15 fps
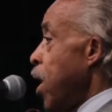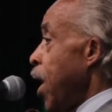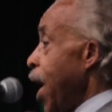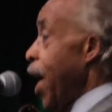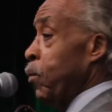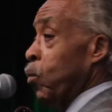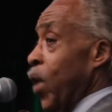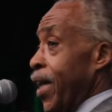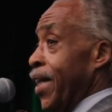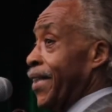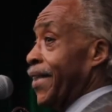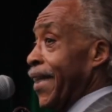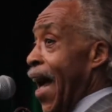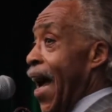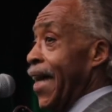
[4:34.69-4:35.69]
And when he
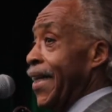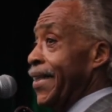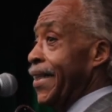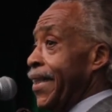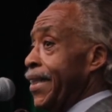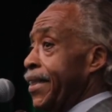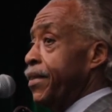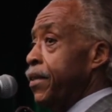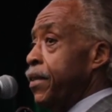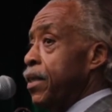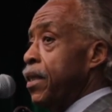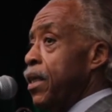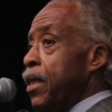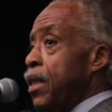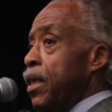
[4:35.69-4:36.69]
signed it,
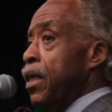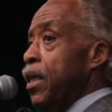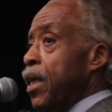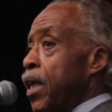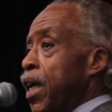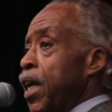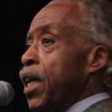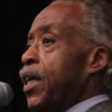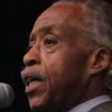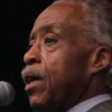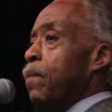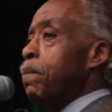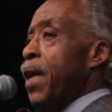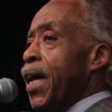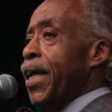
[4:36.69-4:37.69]
he
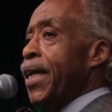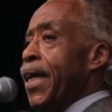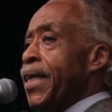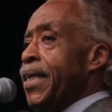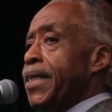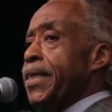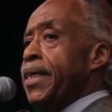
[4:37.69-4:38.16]
committed